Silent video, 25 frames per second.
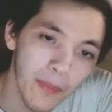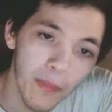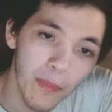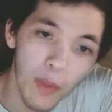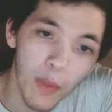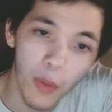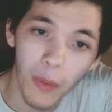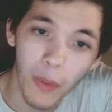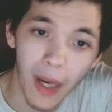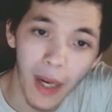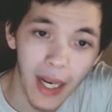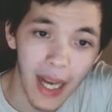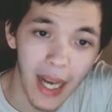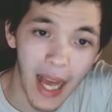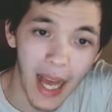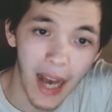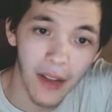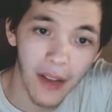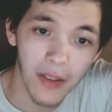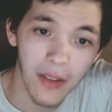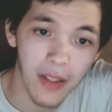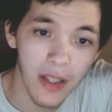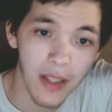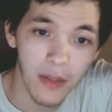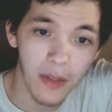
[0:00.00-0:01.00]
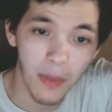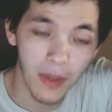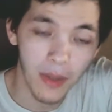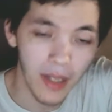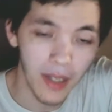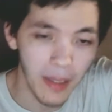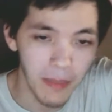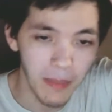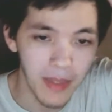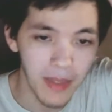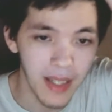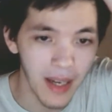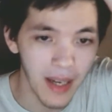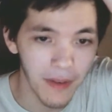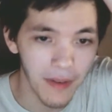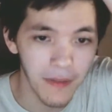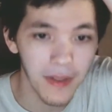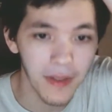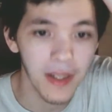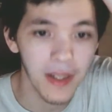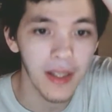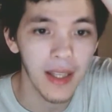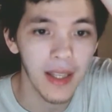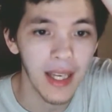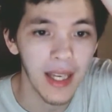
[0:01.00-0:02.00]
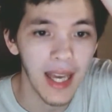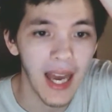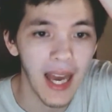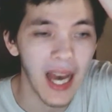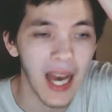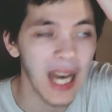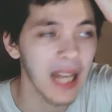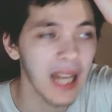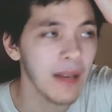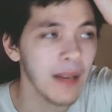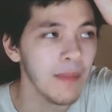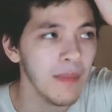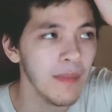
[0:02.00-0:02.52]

But right now, this is where I'm definitely at.